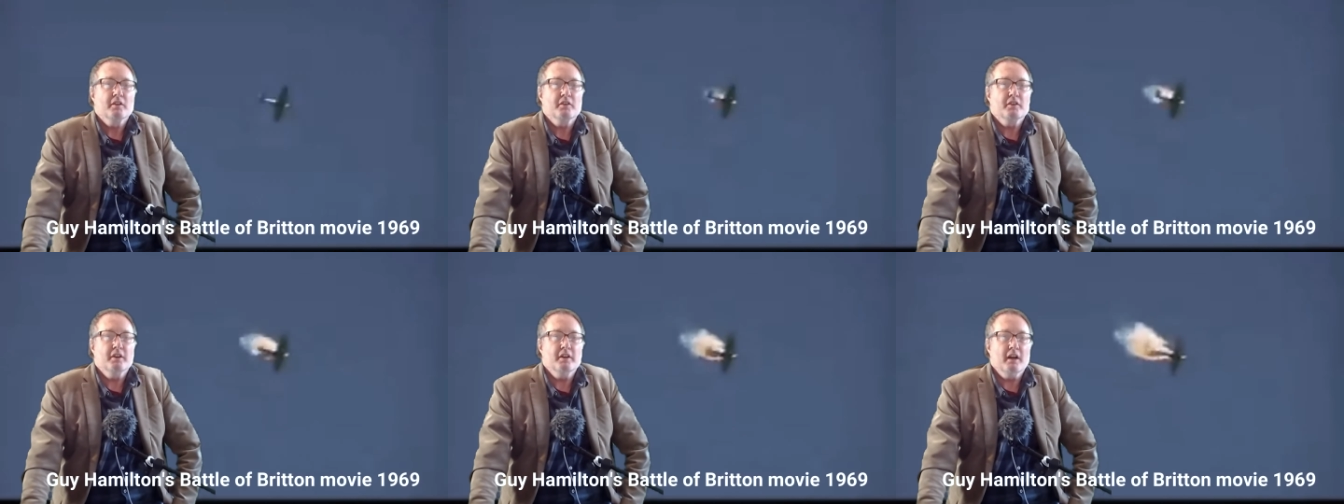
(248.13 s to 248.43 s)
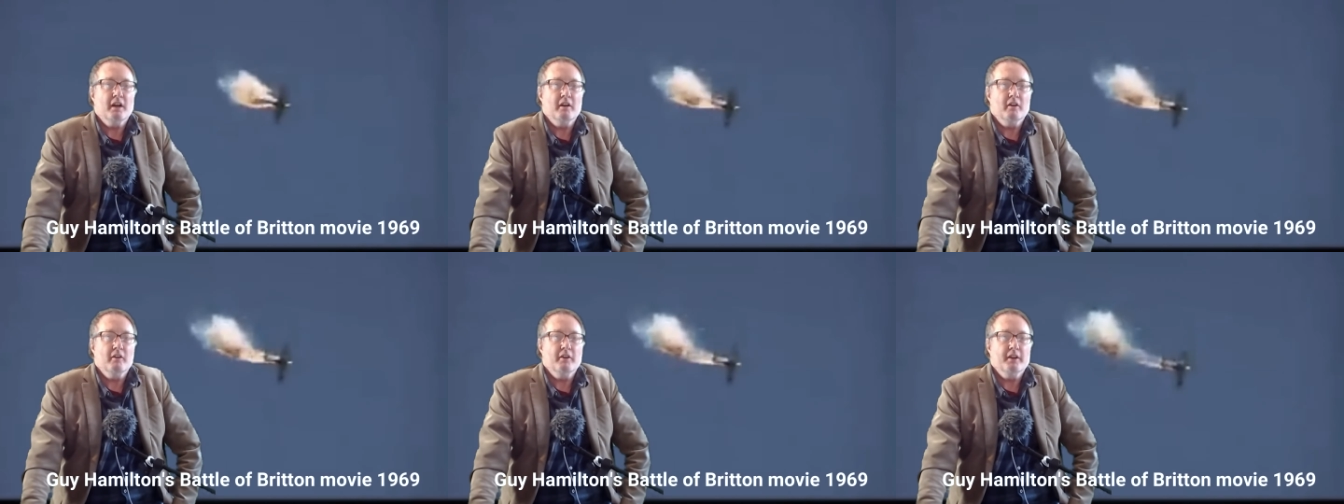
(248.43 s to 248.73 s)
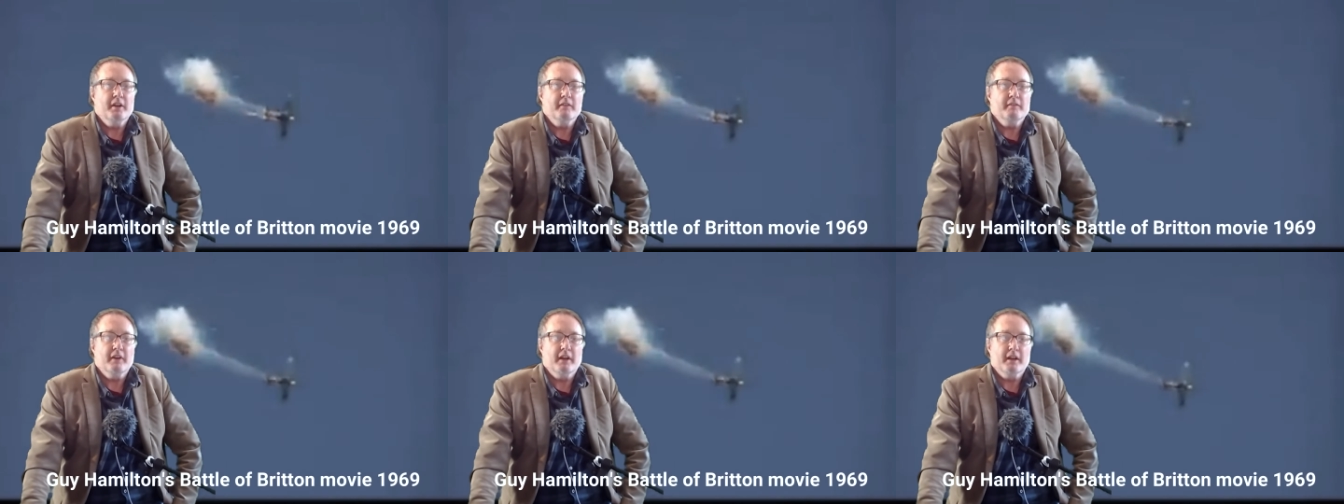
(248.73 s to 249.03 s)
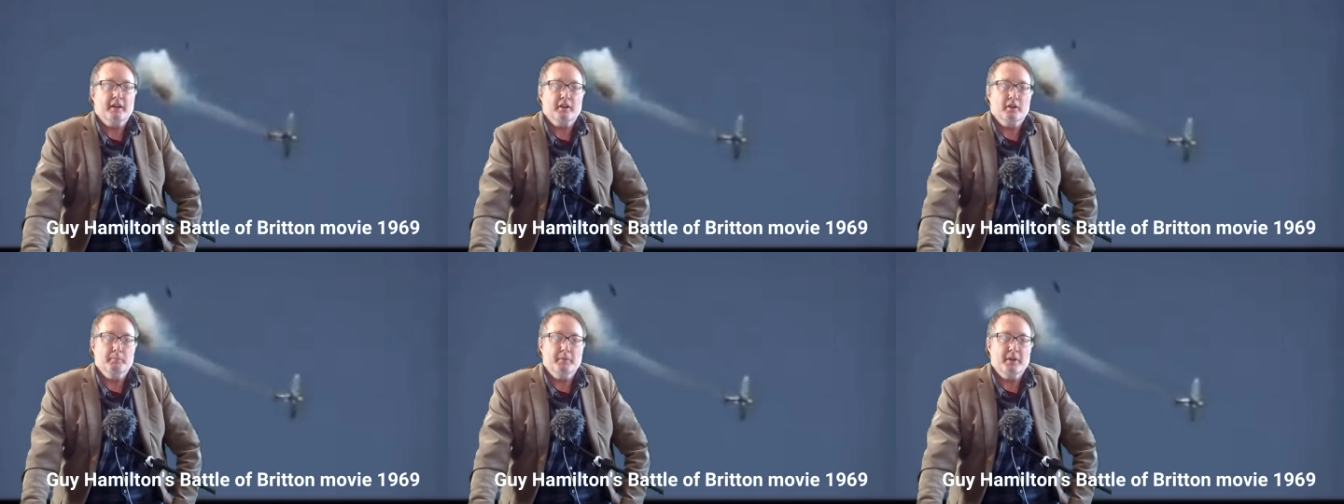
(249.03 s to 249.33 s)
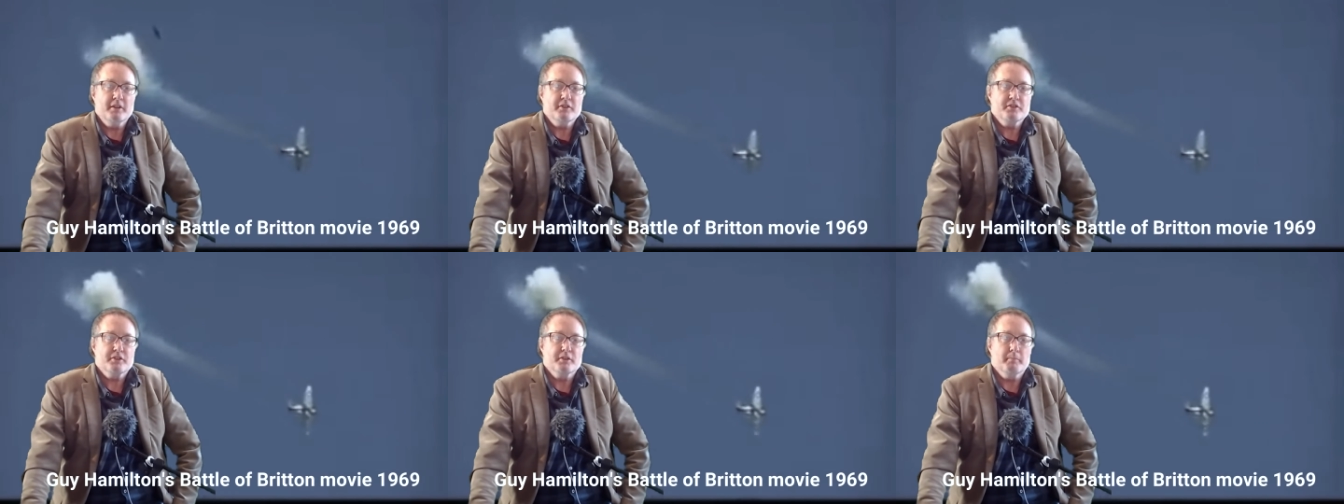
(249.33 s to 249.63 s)
The RAF had
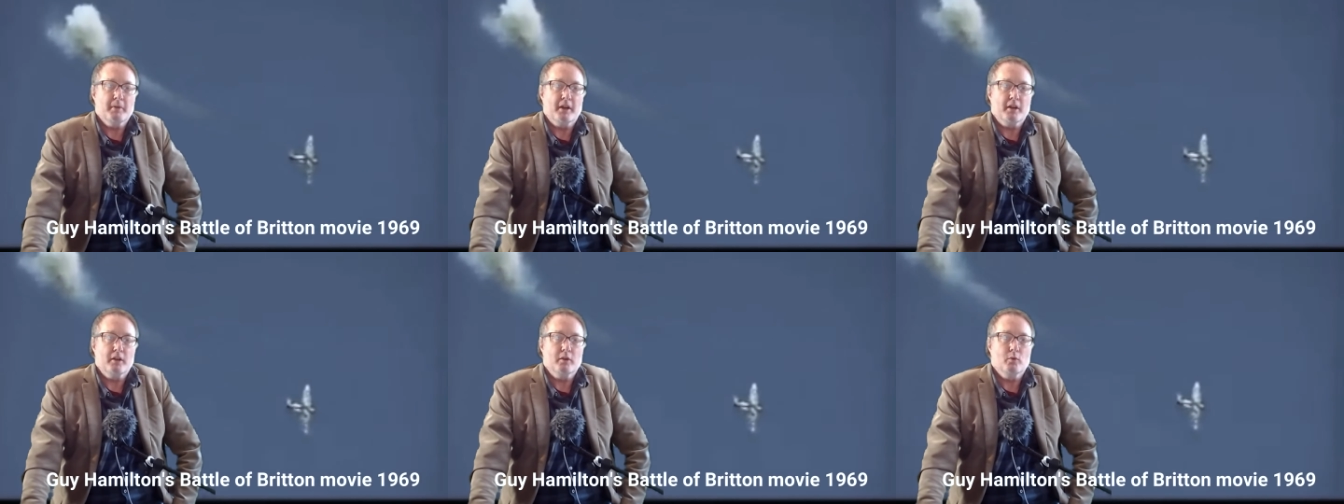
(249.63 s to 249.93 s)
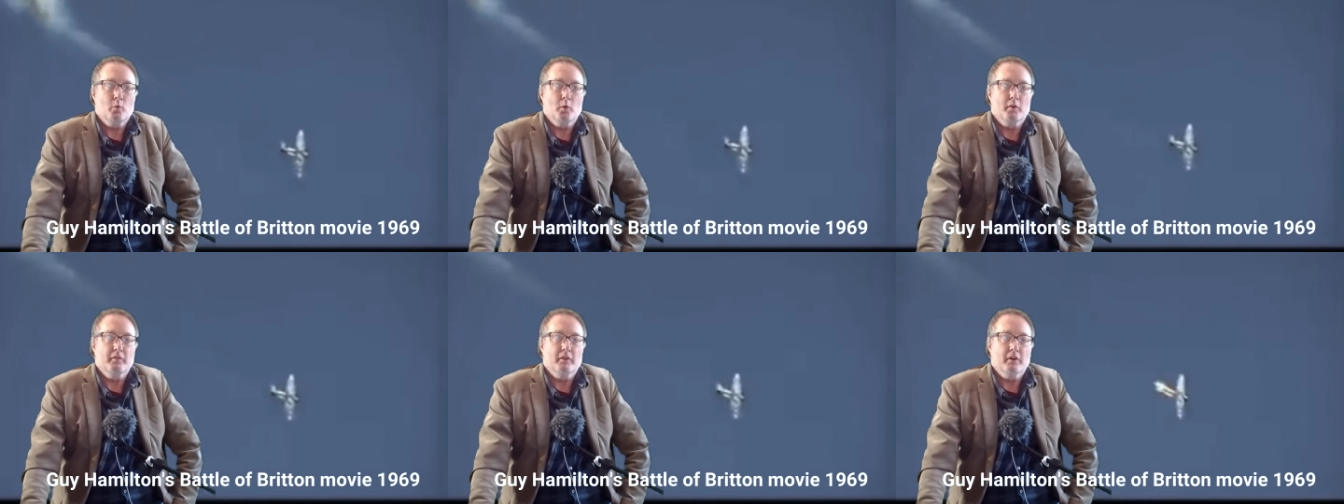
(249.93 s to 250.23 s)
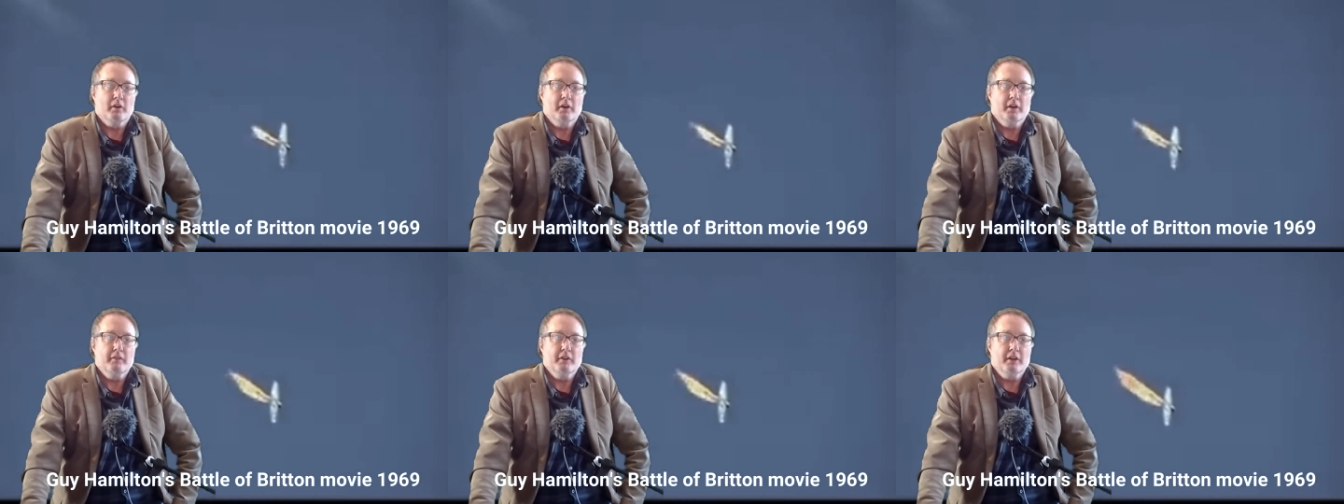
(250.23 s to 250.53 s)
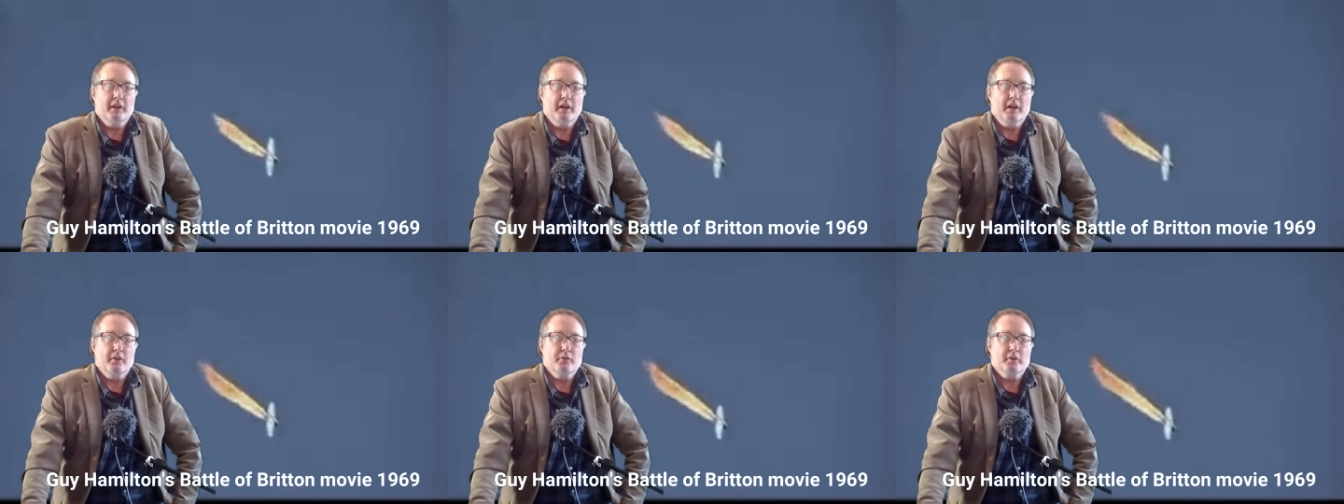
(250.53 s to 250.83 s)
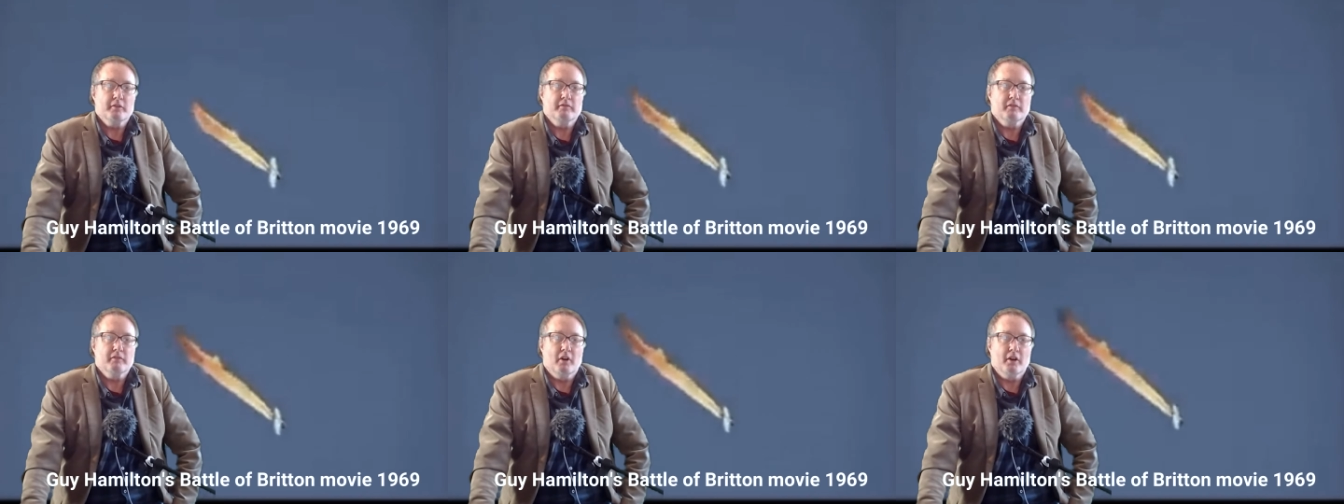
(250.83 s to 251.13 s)
commenced the battle with
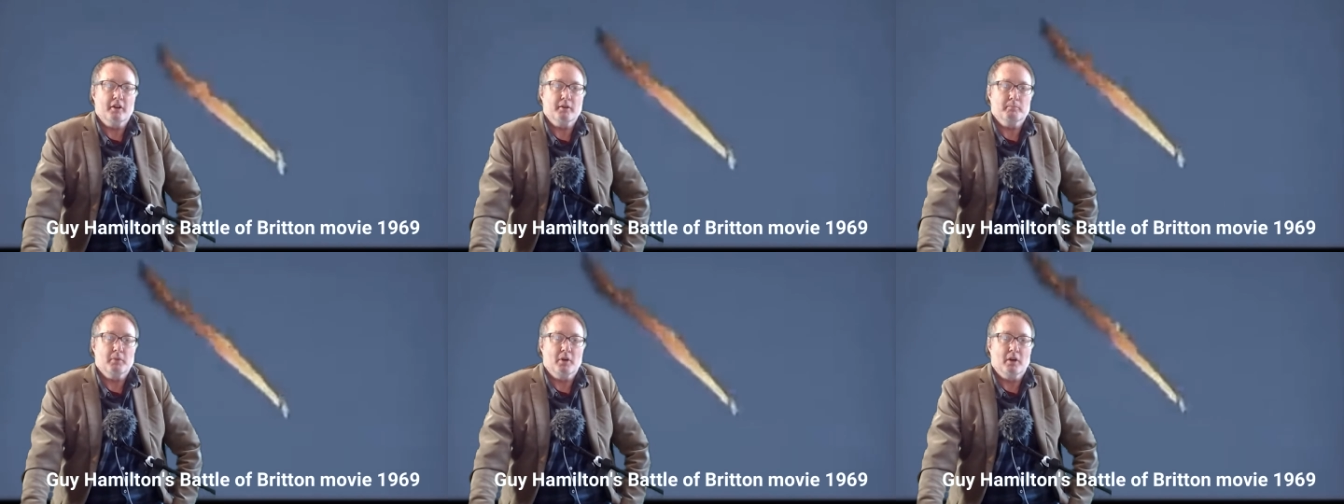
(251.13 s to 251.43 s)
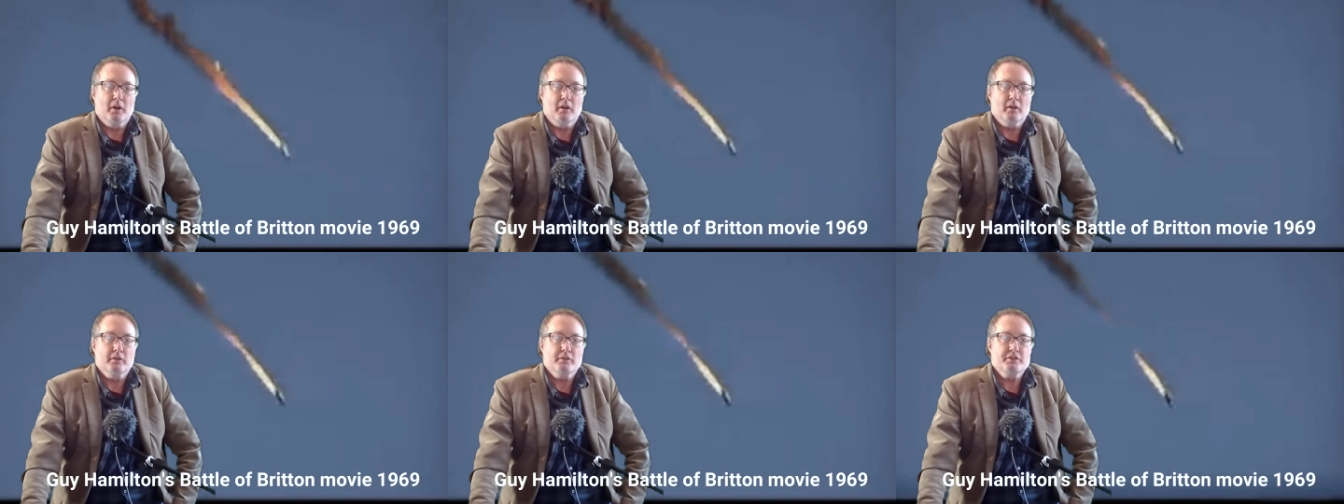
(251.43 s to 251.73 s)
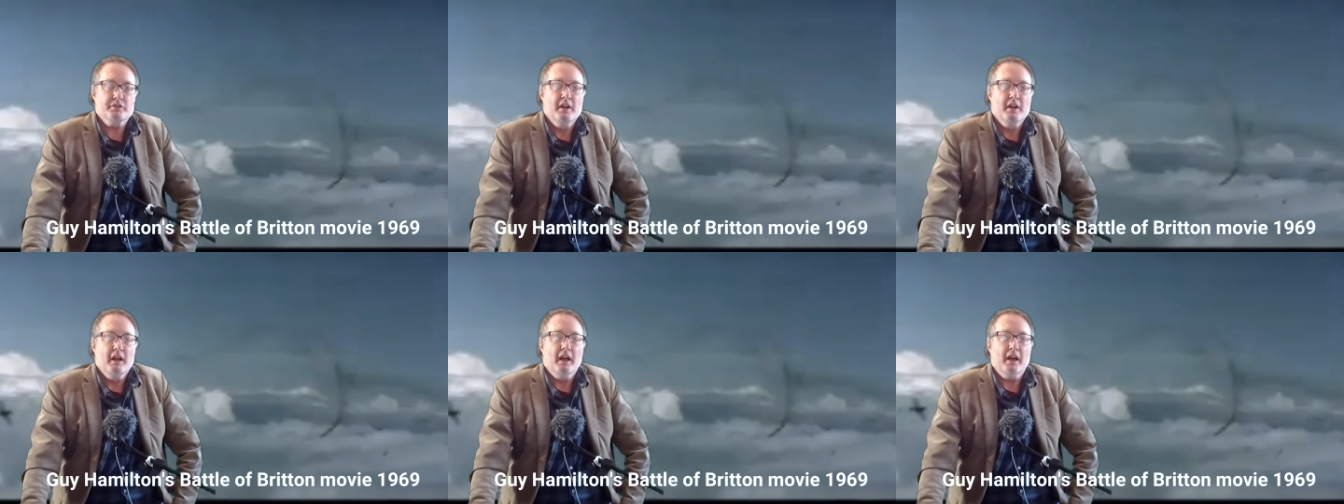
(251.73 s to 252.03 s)
1,100 fighter pilots